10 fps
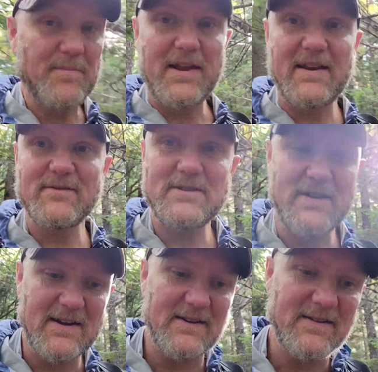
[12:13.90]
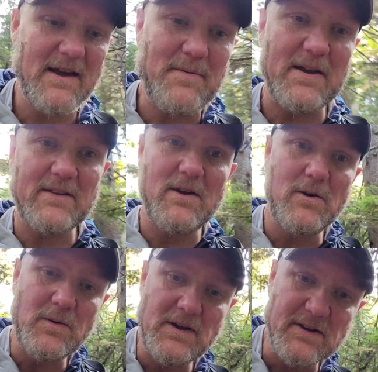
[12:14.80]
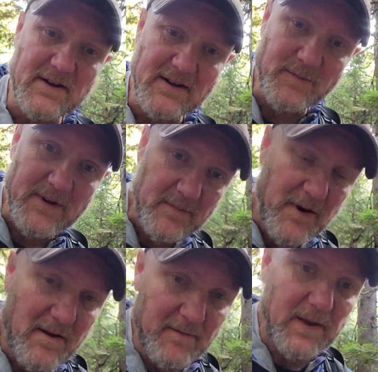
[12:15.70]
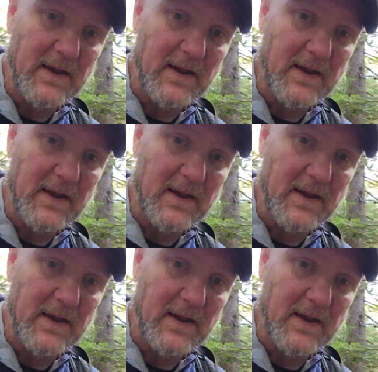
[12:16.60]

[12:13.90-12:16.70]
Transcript: my plan was to kind of slack pack the whole wilderness, but the problem